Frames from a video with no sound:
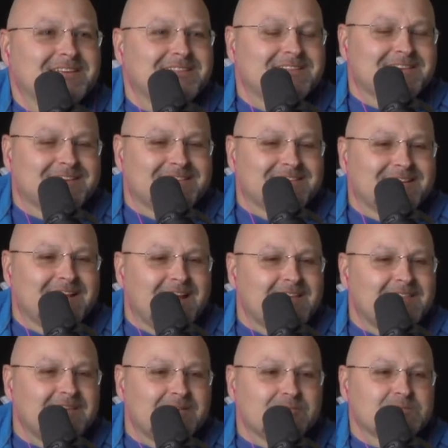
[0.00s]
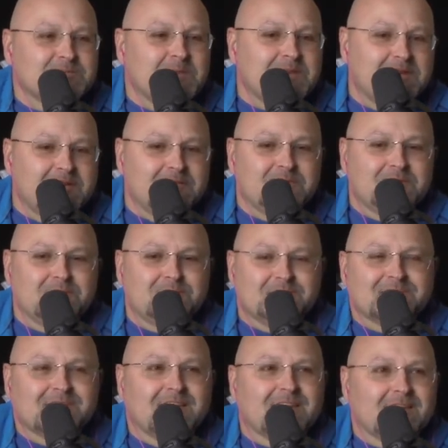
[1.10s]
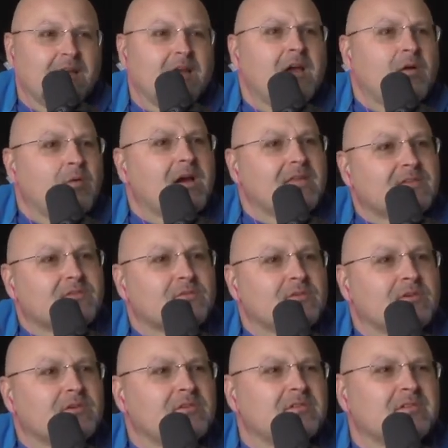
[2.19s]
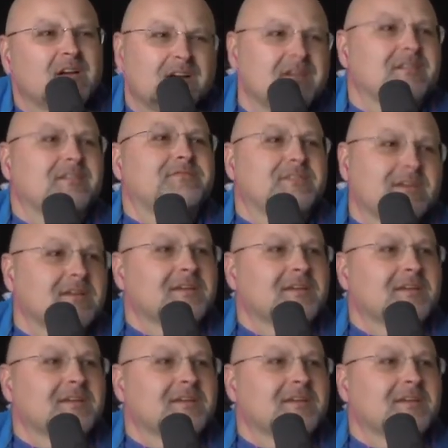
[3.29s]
The, the guy that was being interviewed was like, "Wow, that's really cool." Oh, fuck!